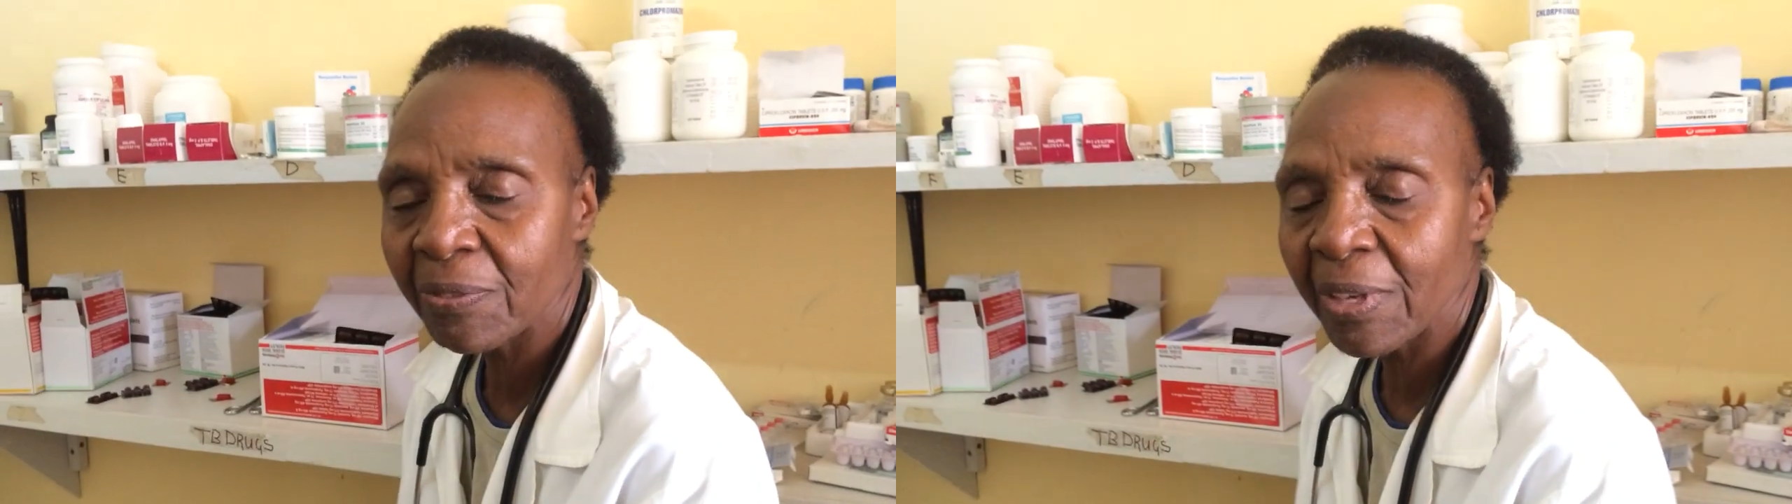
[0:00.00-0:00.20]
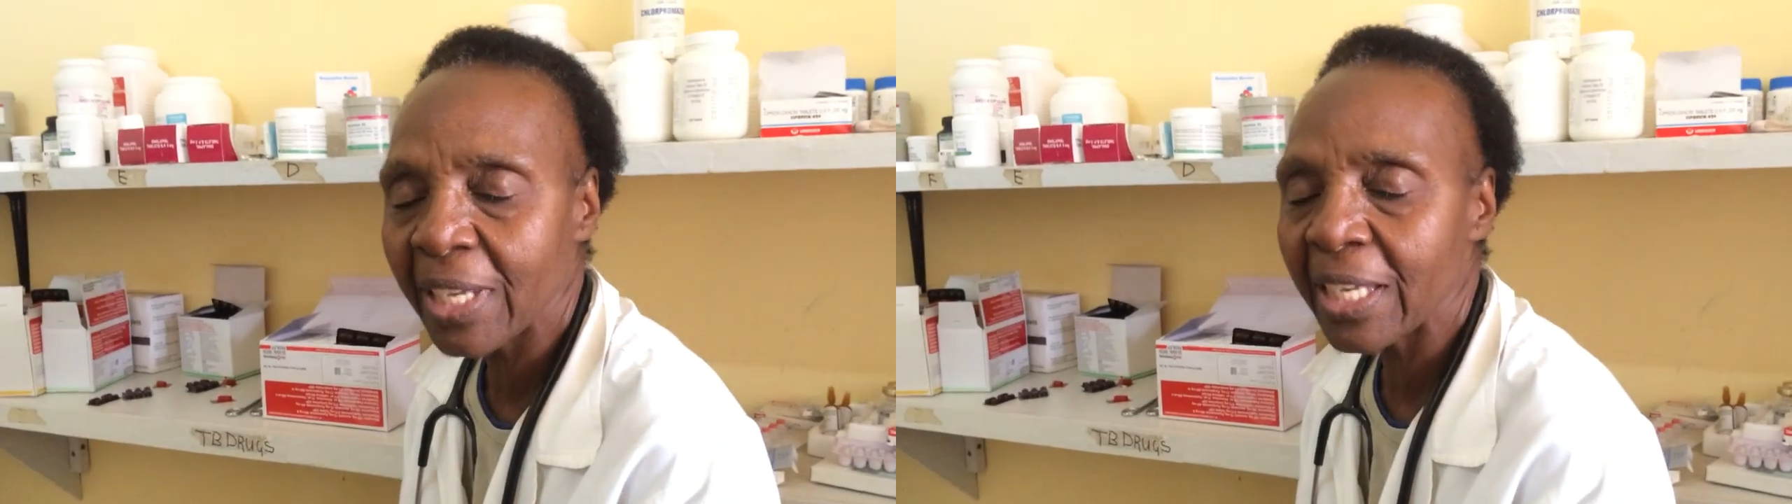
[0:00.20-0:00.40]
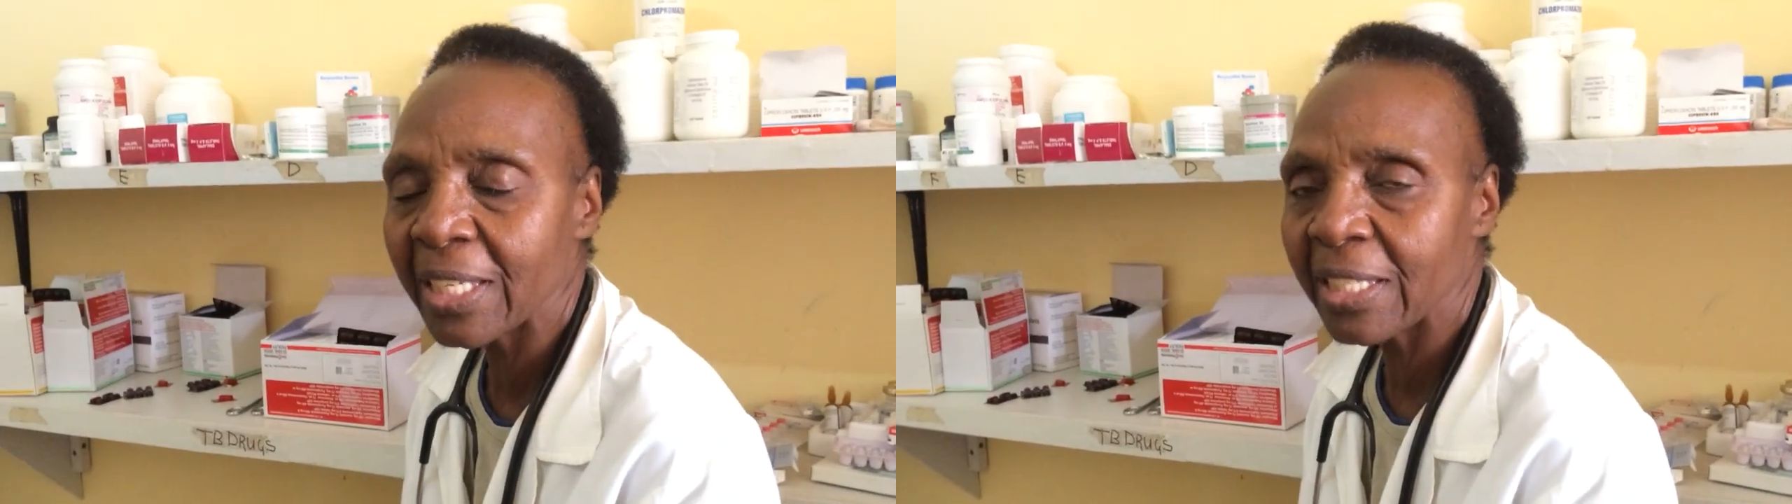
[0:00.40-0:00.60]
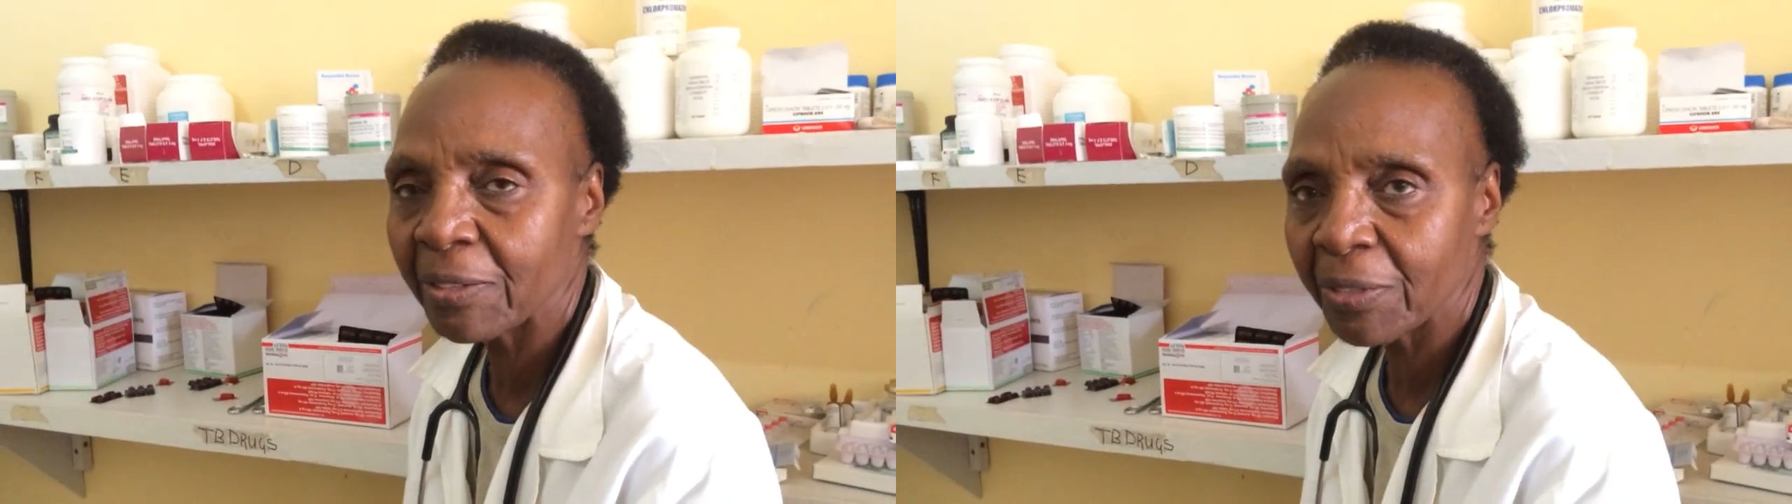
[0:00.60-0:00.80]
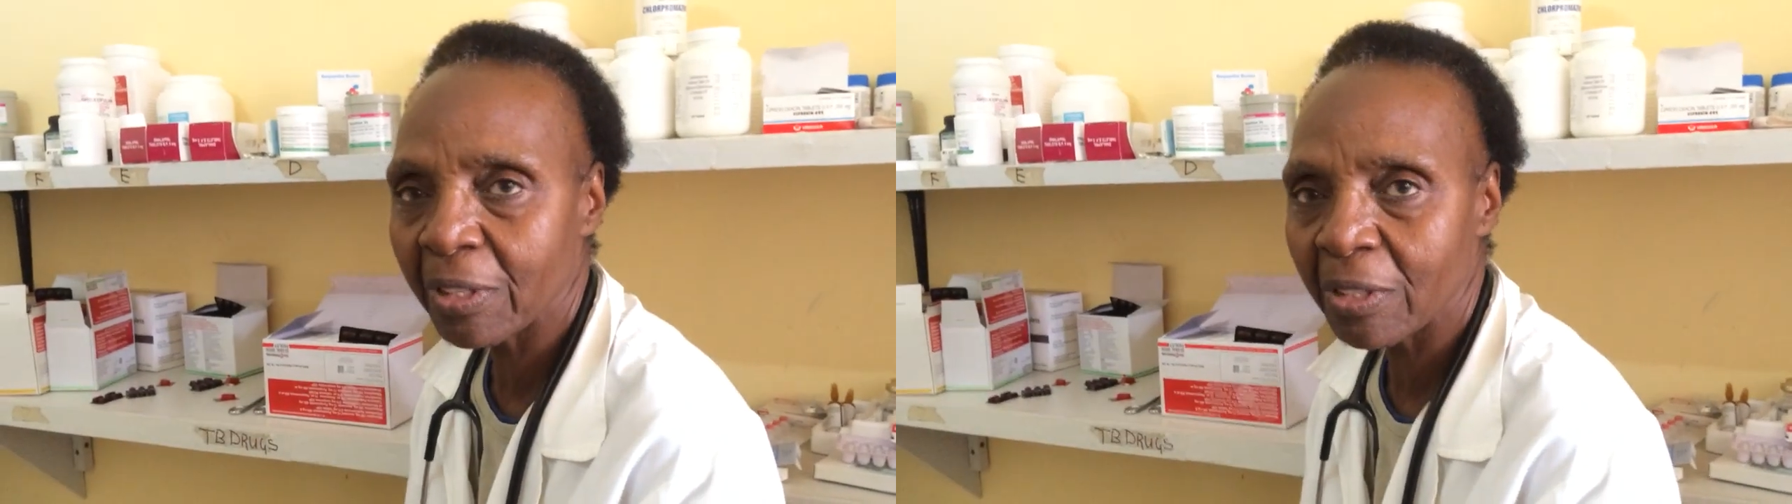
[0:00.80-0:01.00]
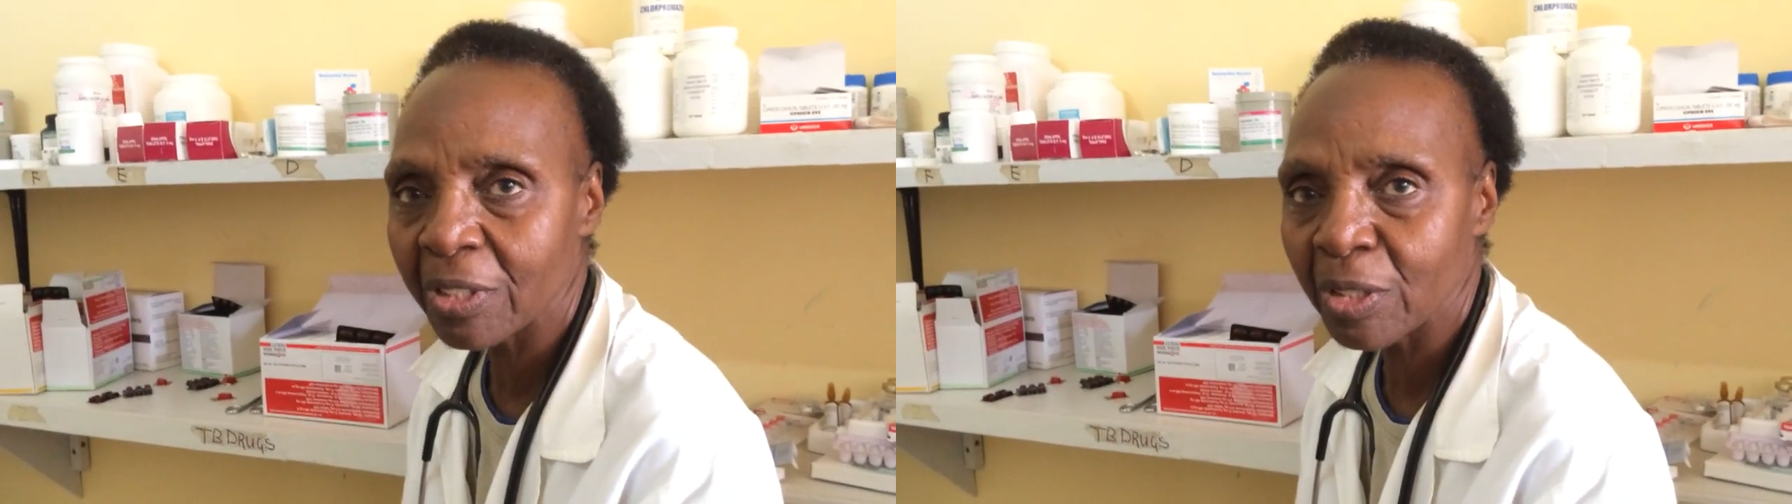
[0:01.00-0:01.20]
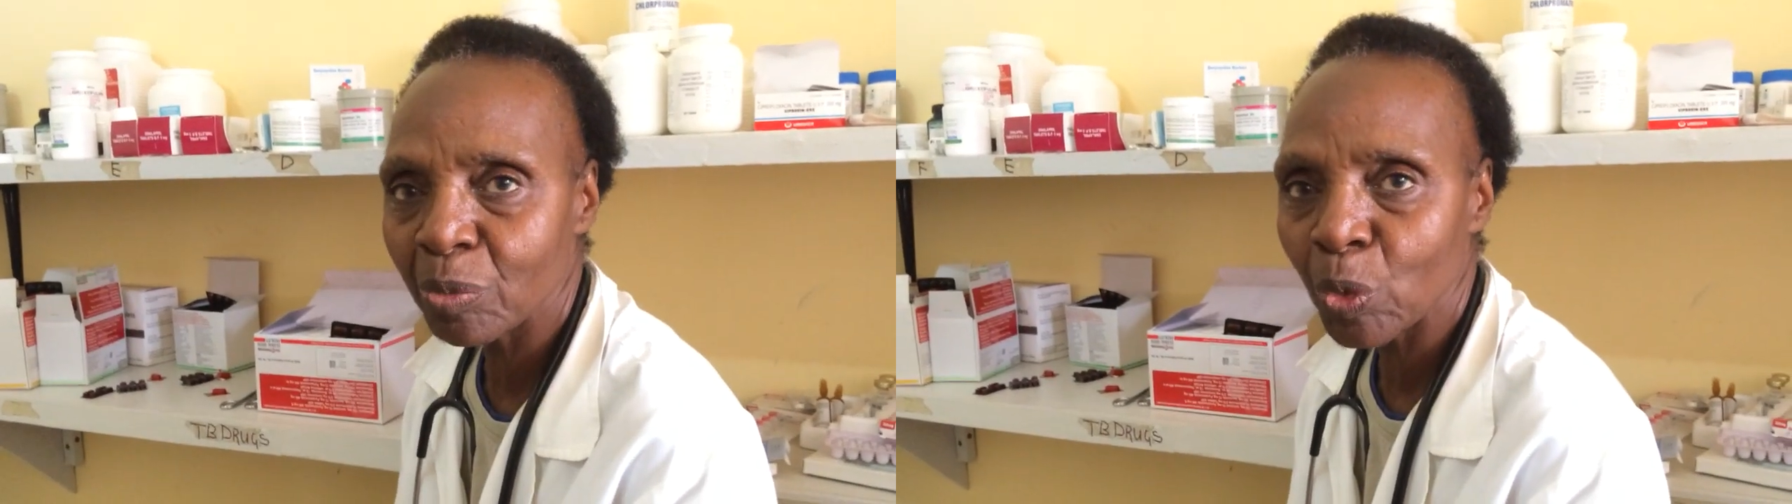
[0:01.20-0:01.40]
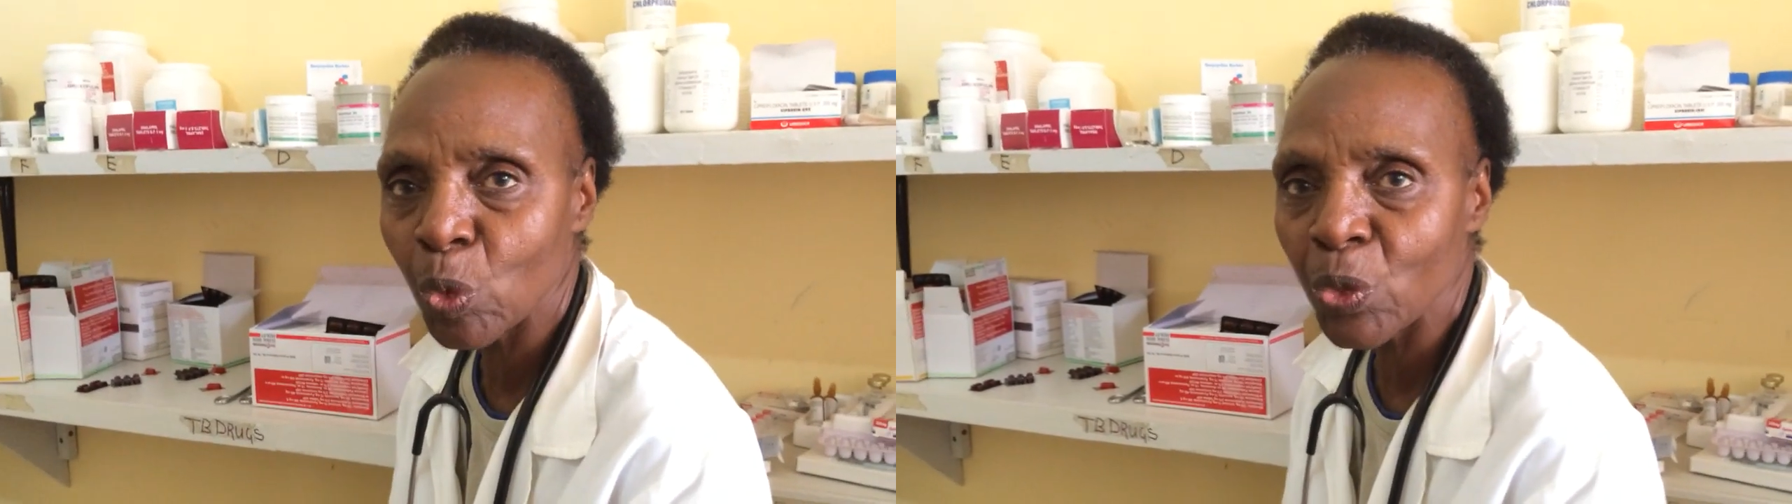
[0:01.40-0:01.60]
very difficult
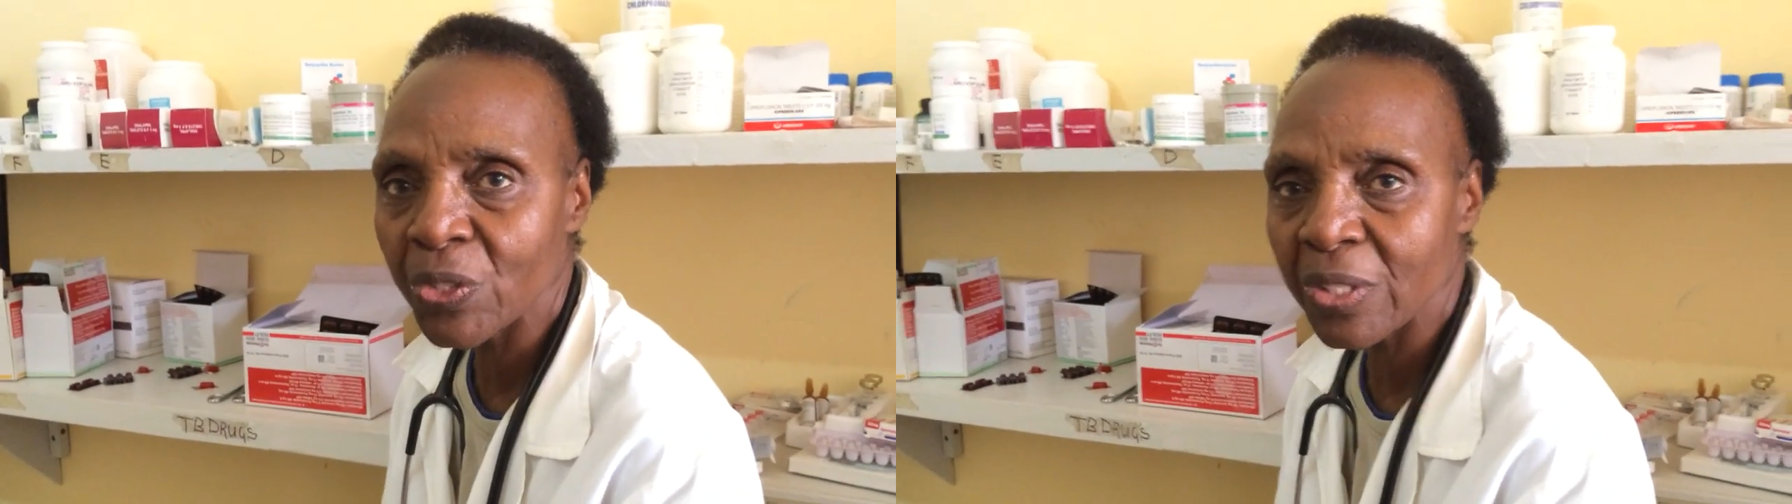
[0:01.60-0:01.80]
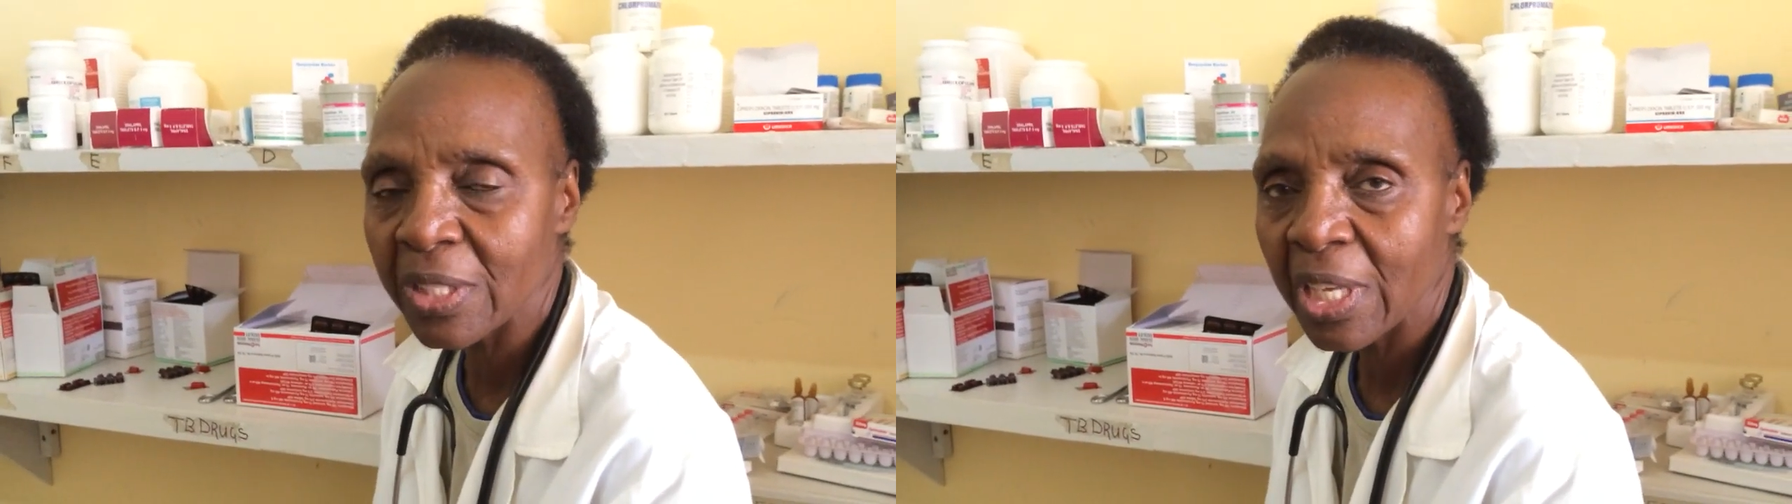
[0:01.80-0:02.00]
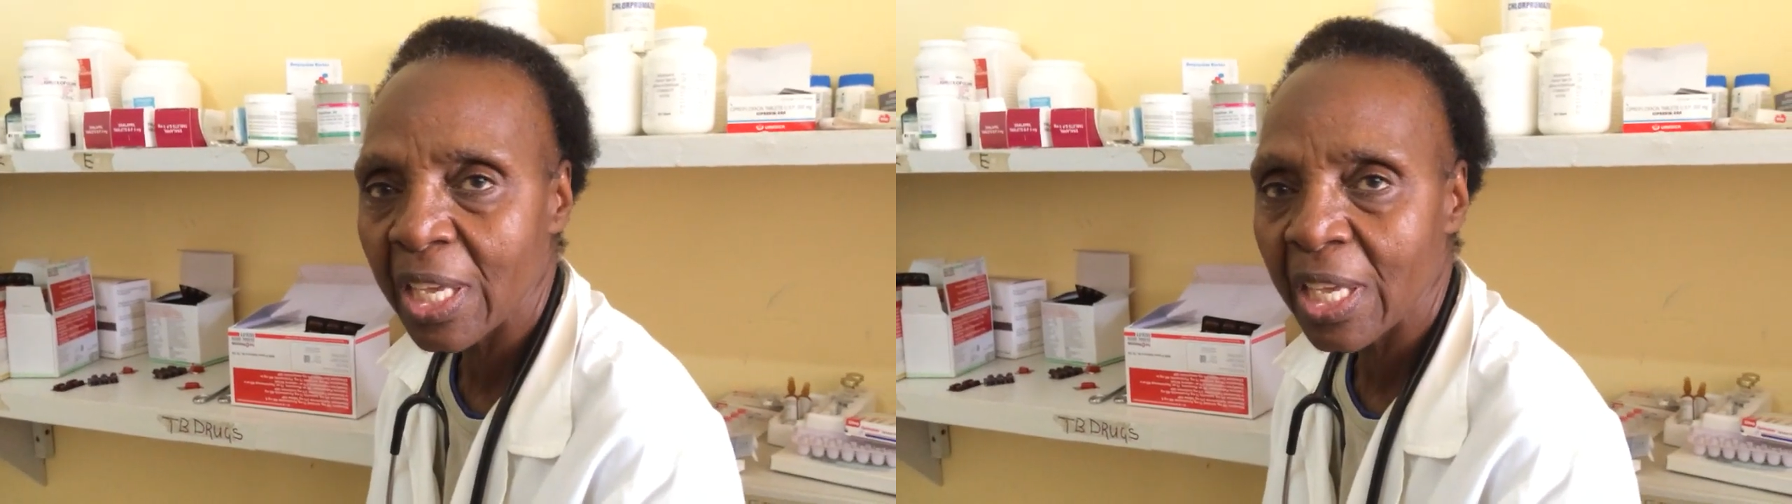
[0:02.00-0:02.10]
because